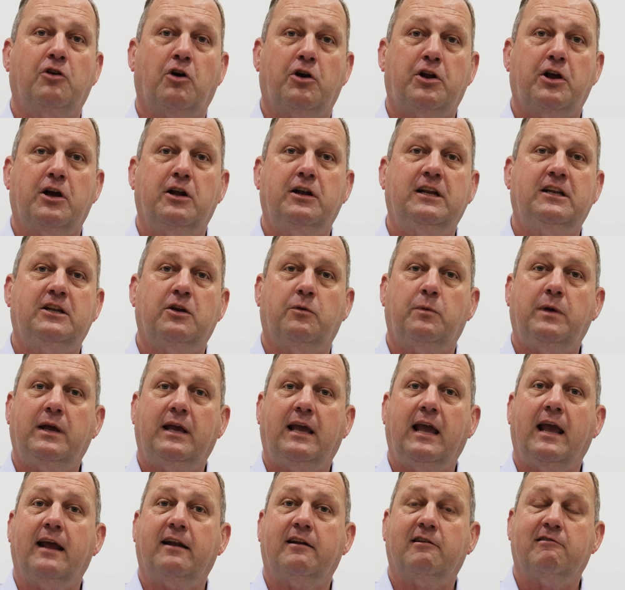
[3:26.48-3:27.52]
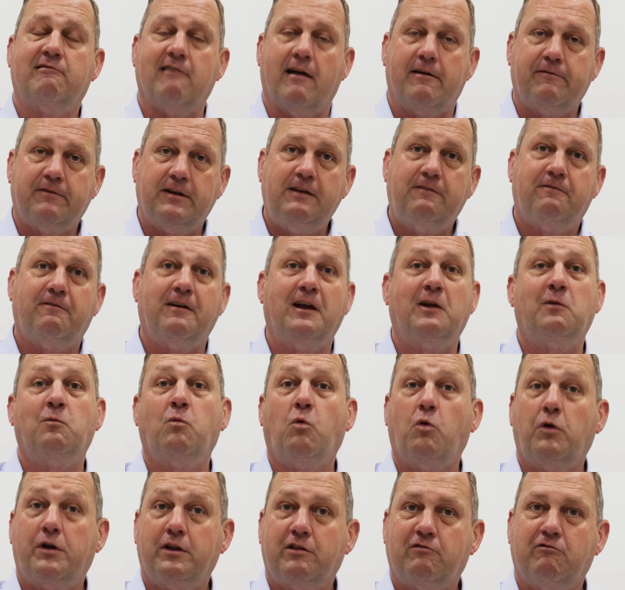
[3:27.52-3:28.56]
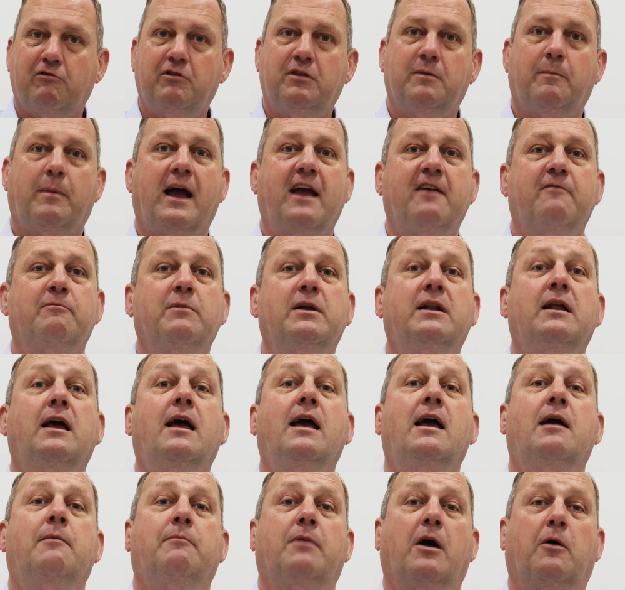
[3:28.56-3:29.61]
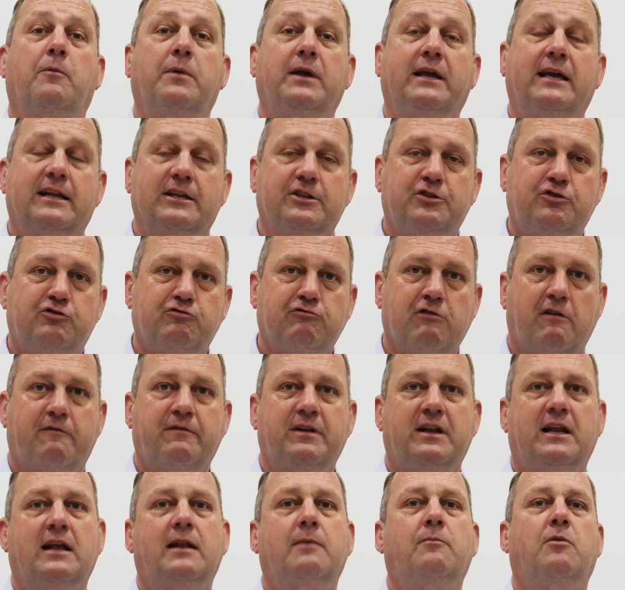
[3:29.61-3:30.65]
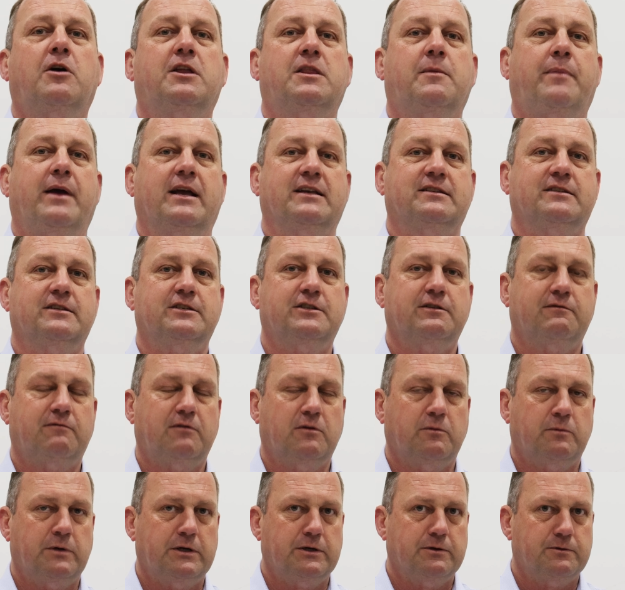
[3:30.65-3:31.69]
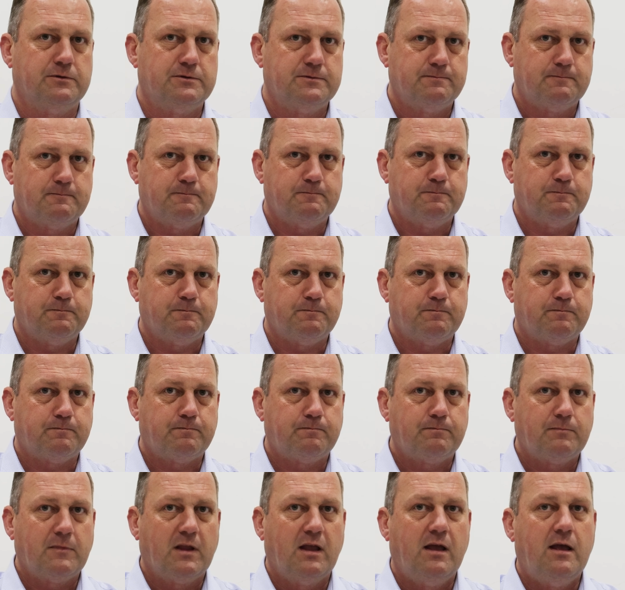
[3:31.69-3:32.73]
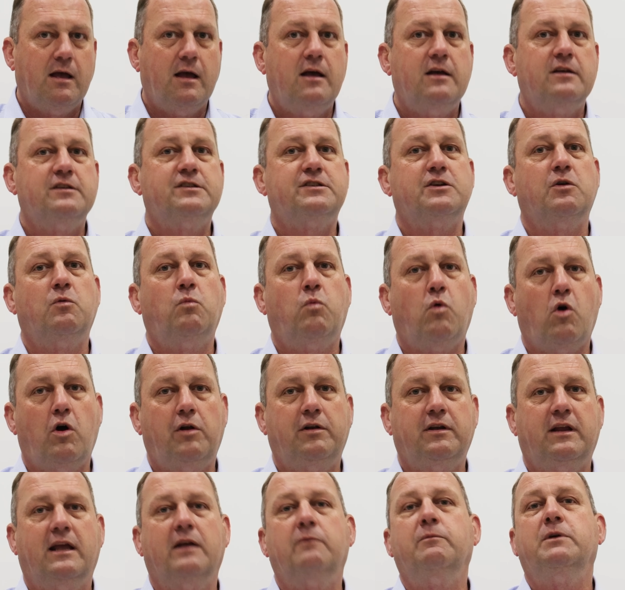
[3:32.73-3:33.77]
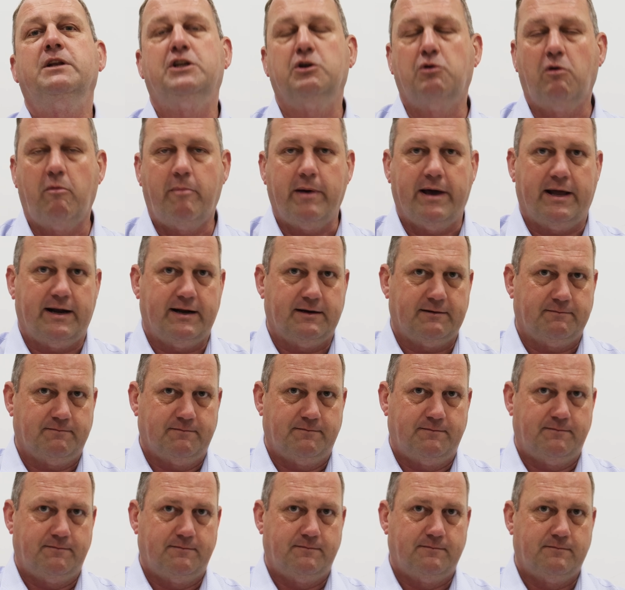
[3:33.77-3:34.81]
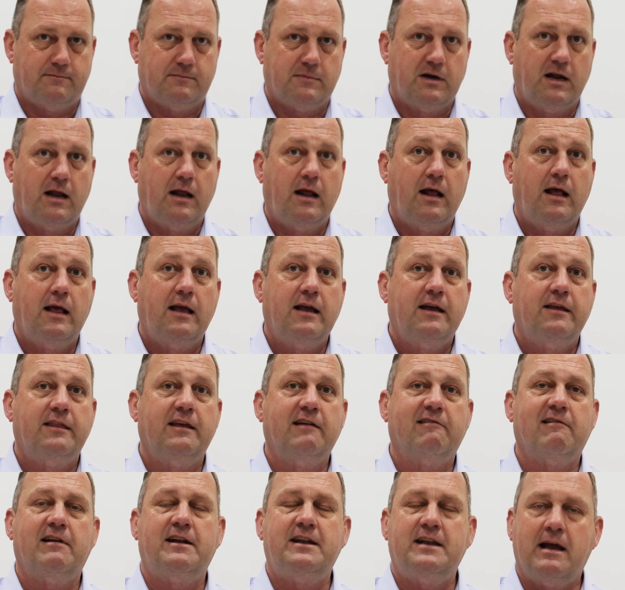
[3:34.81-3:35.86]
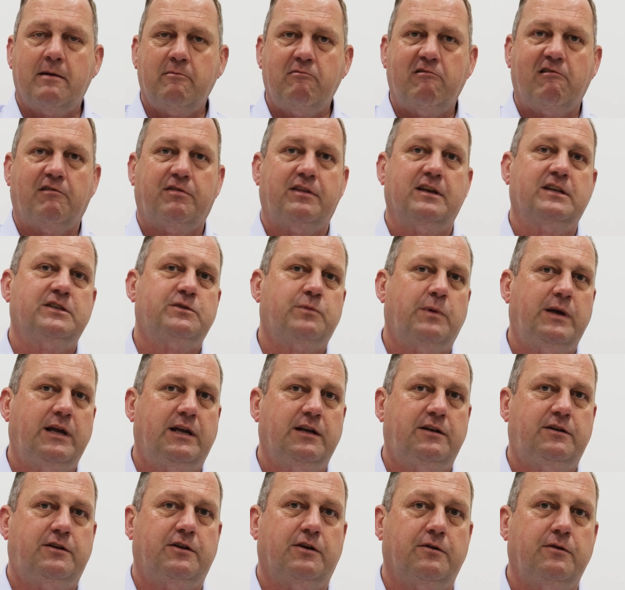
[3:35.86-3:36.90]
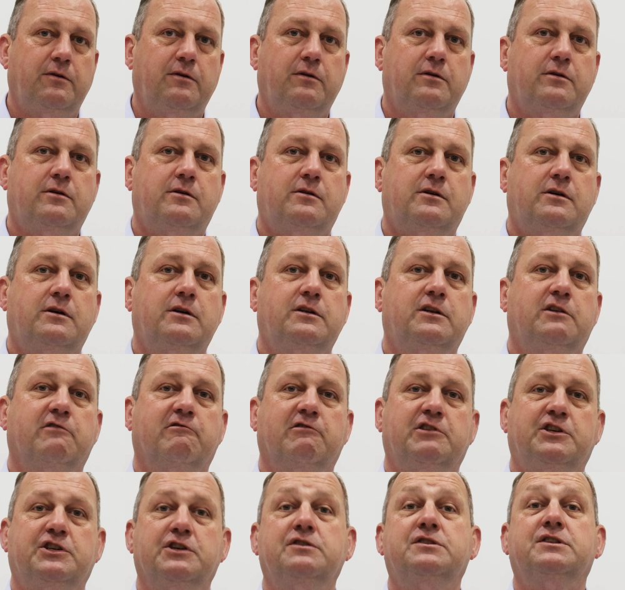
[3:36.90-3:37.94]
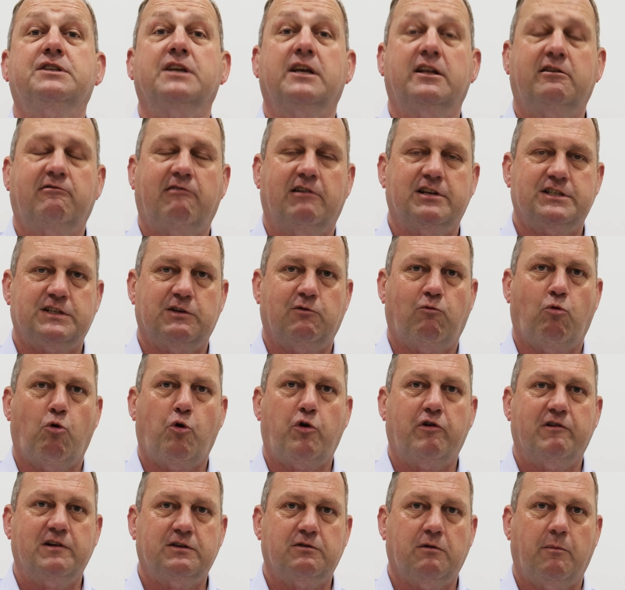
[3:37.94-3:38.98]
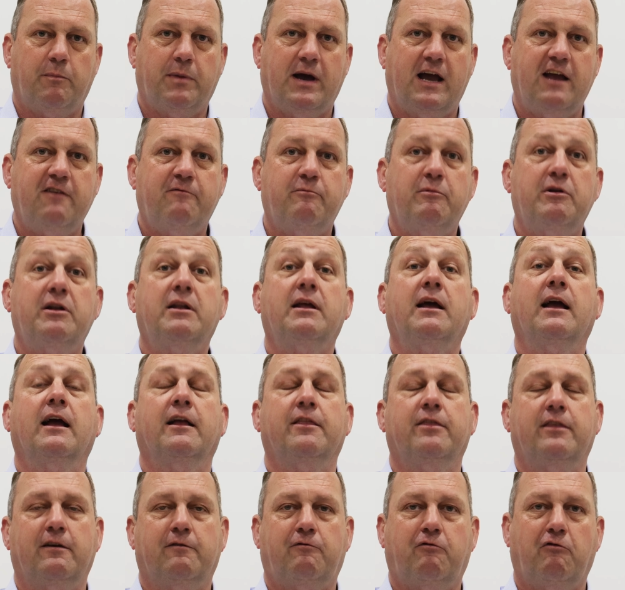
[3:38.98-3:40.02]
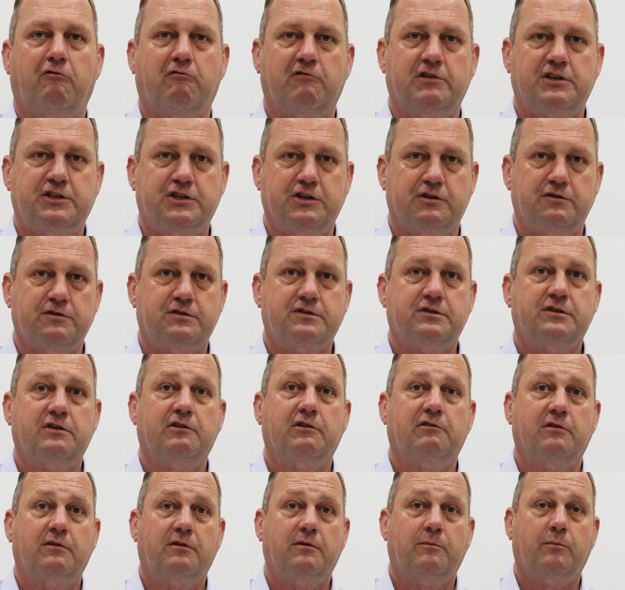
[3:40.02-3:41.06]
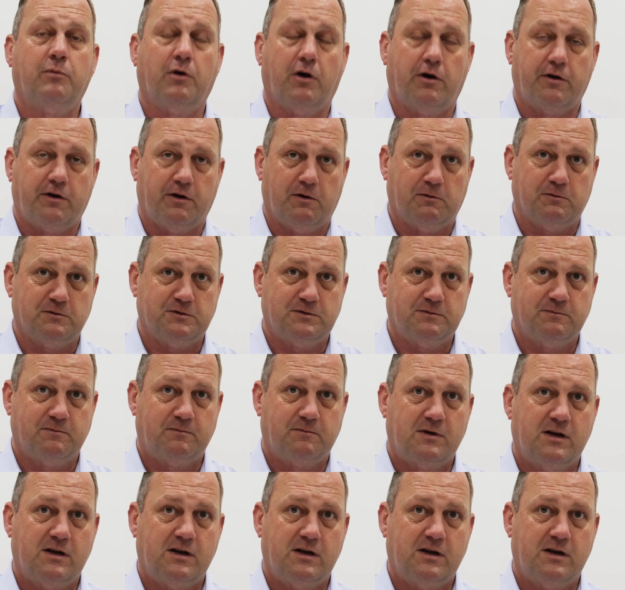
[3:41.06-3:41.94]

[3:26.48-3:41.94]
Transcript: not only do we get gravity fed water through the pavement, but we get it driven in by the passage of the wheels. So what can we do about it? There are a number of things we can do to reduce the ingress of water into a pavement and therefore reduce potholes.